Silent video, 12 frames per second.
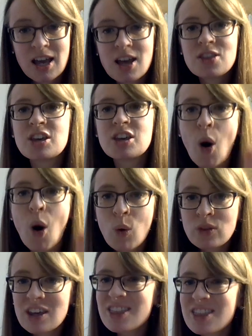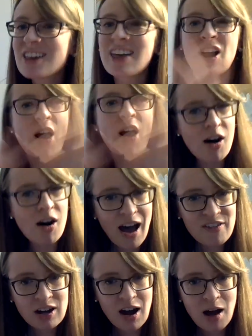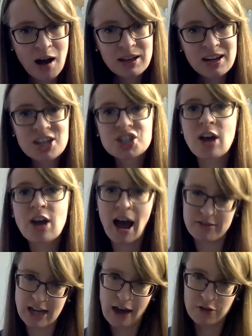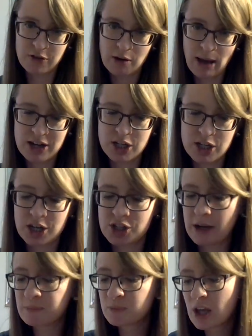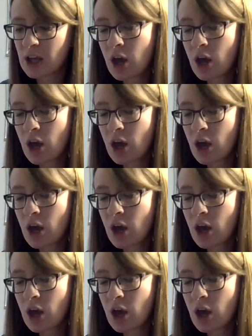The only thing they all have in common is you have to have your imagination.